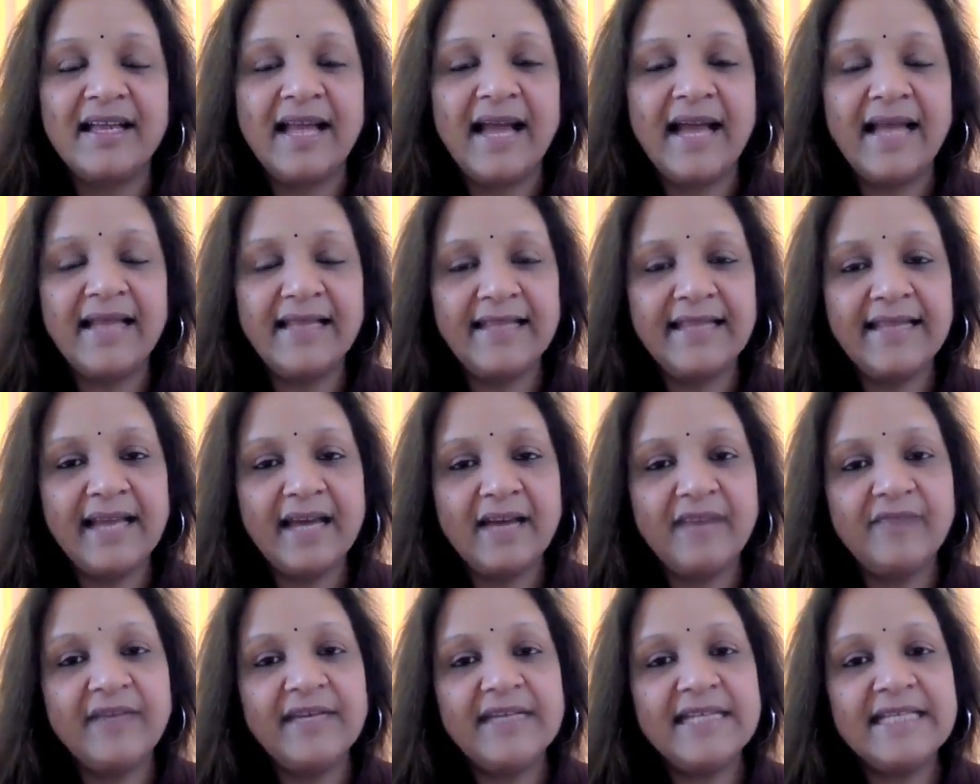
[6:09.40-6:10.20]
And they
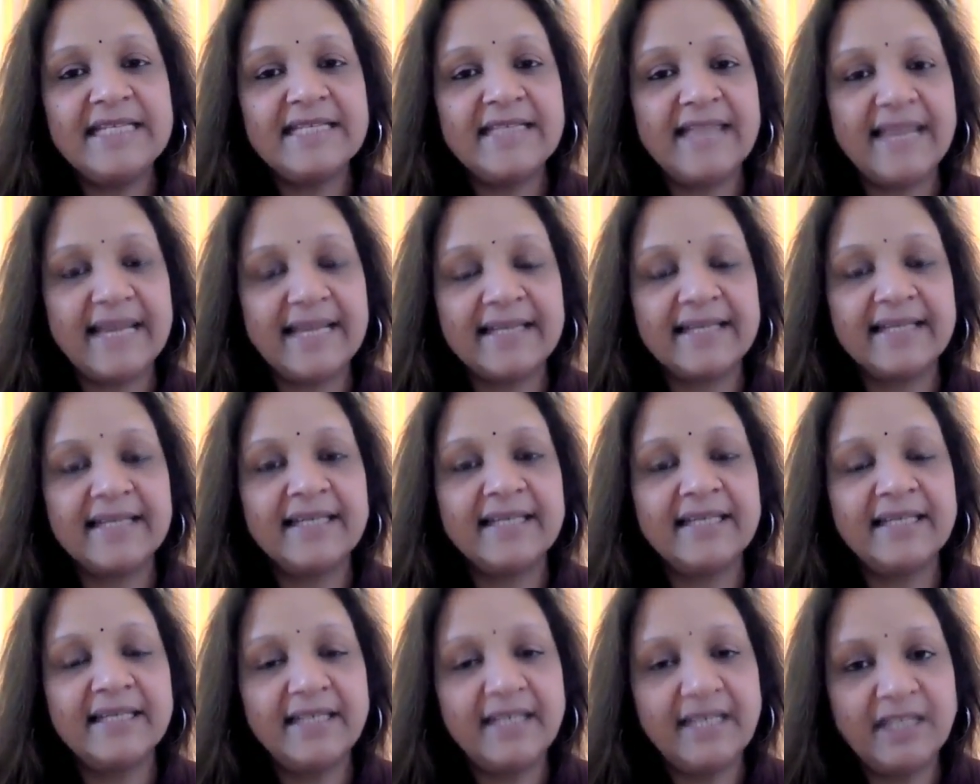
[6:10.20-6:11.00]
are very
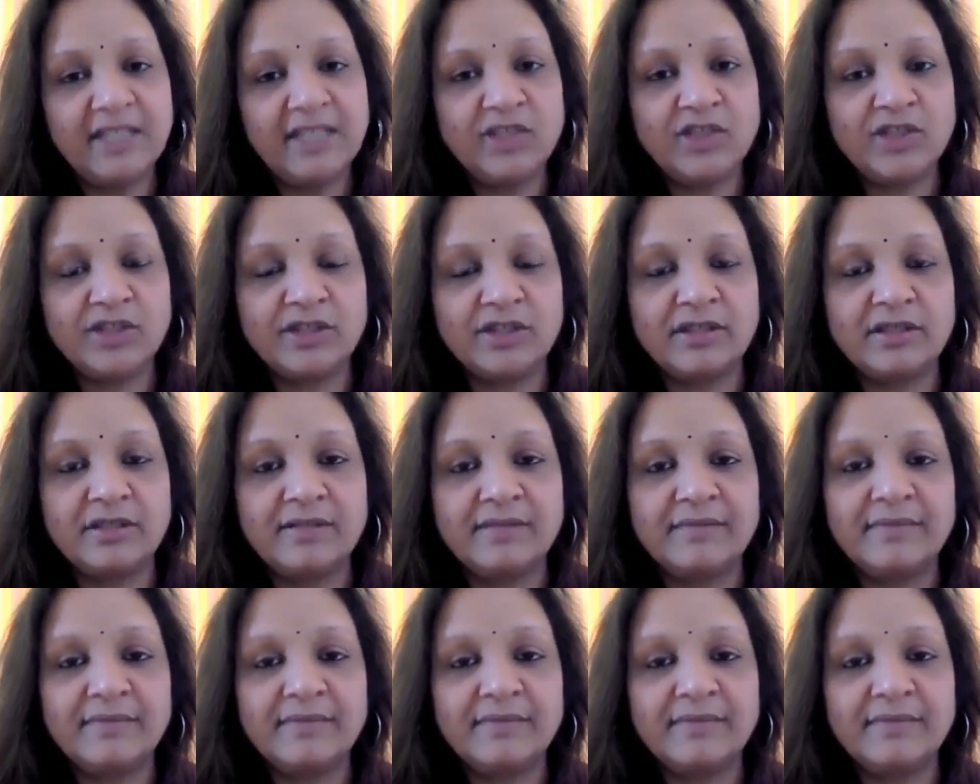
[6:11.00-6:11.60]
cyclic in nature.